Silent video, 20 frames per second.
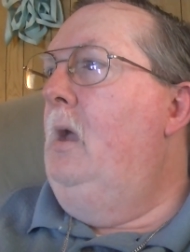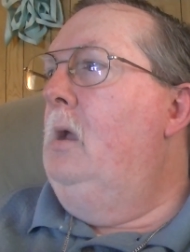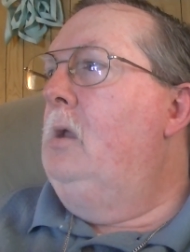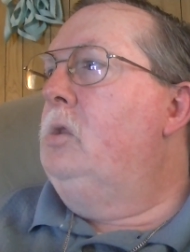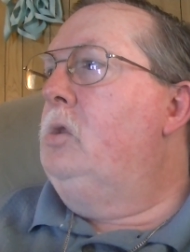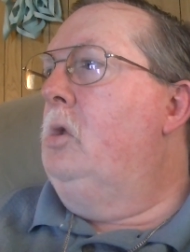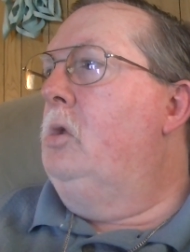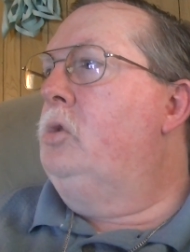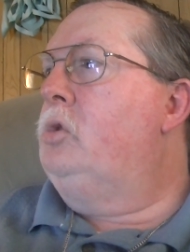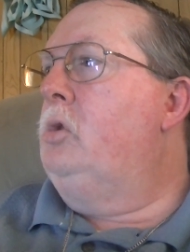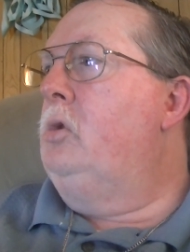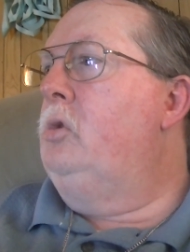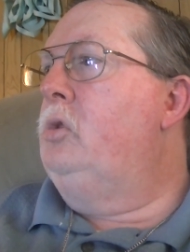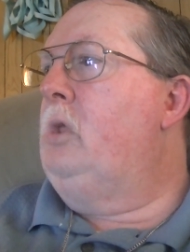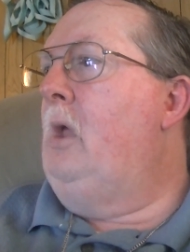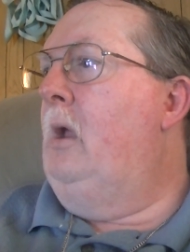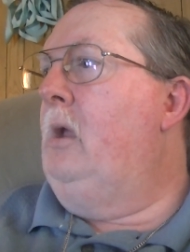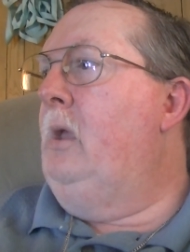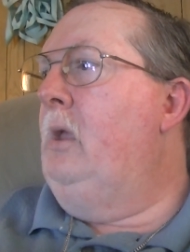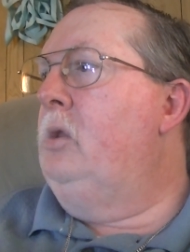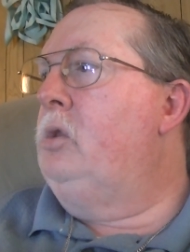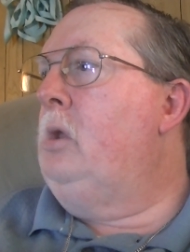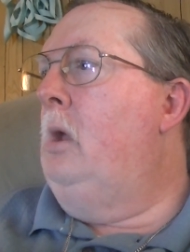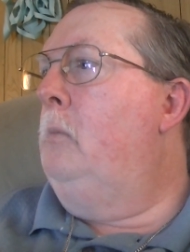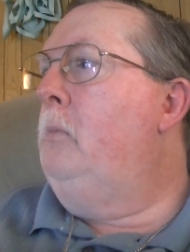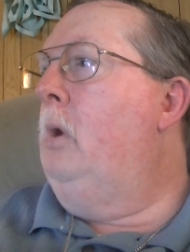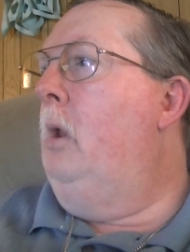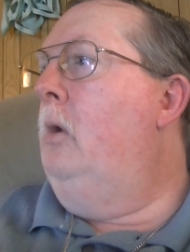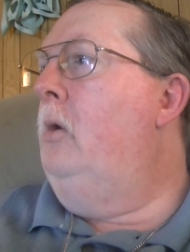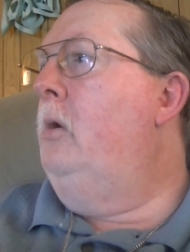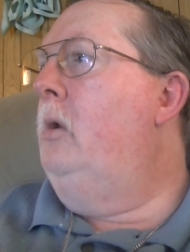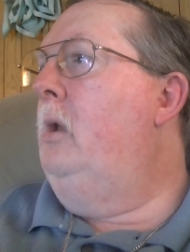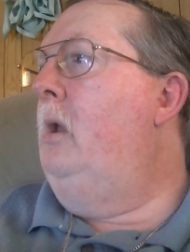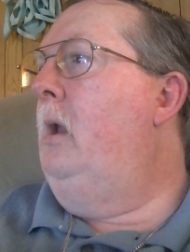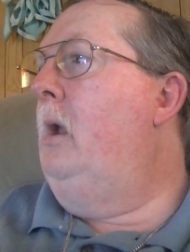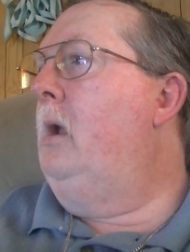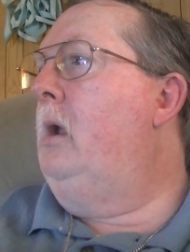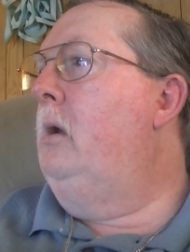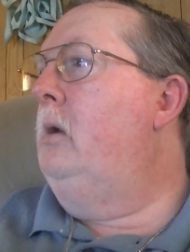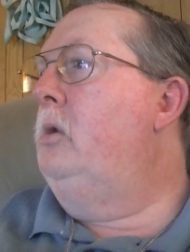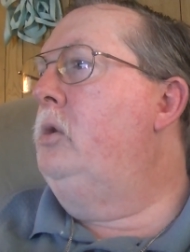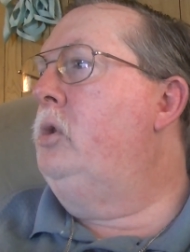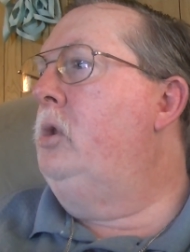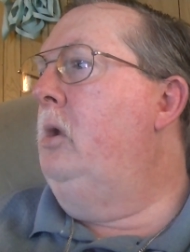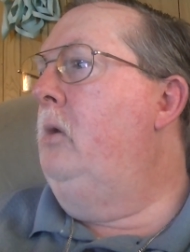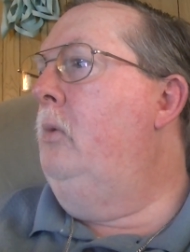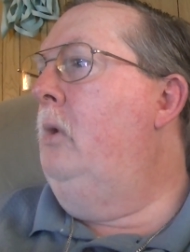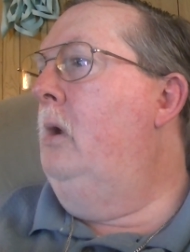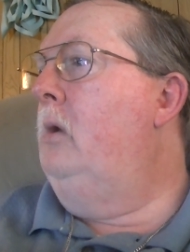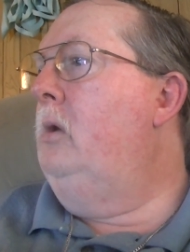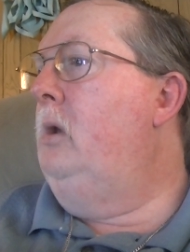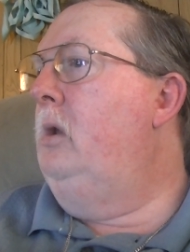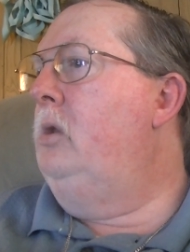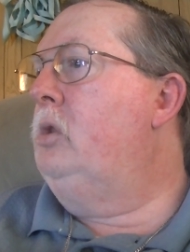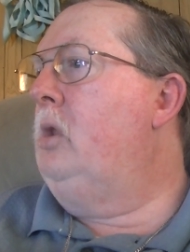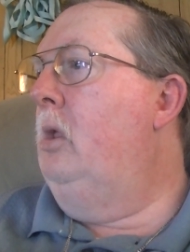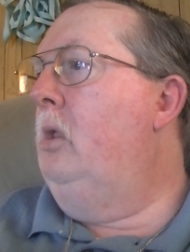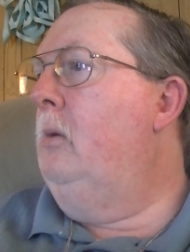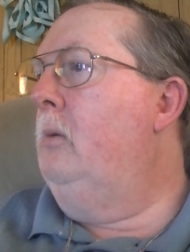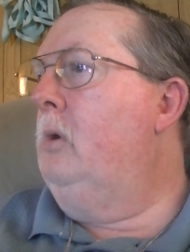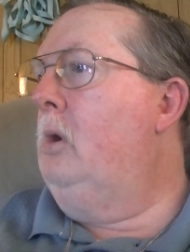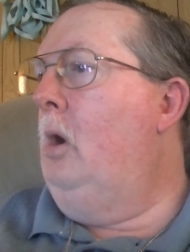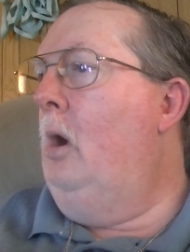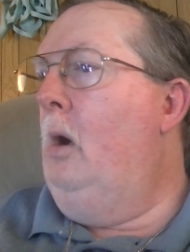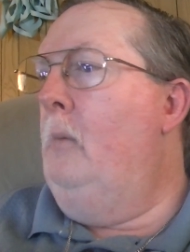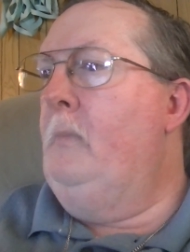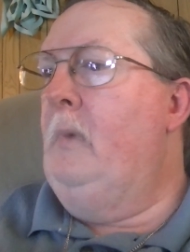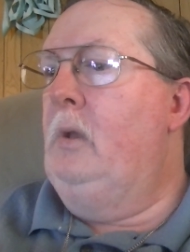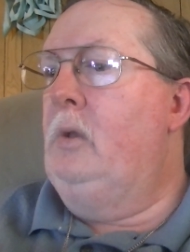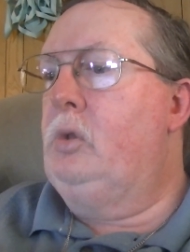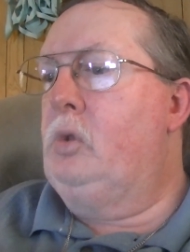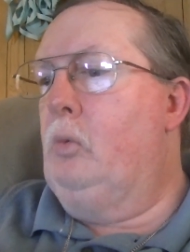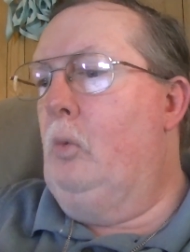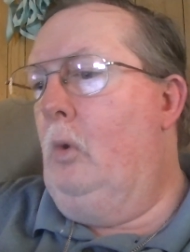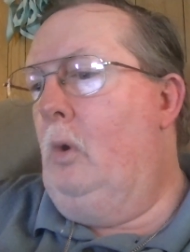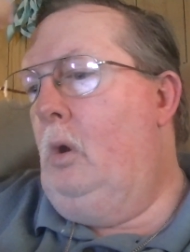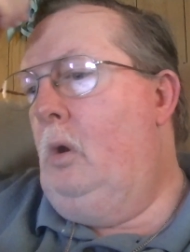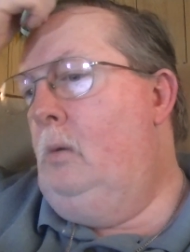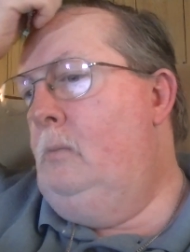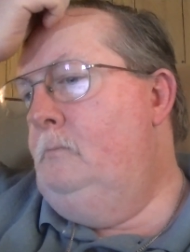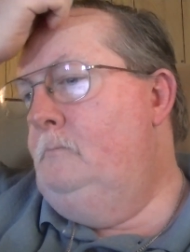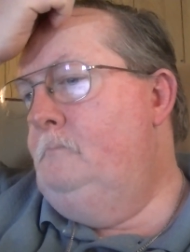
So as soon as that gets uploaded, and I can see what these other comments were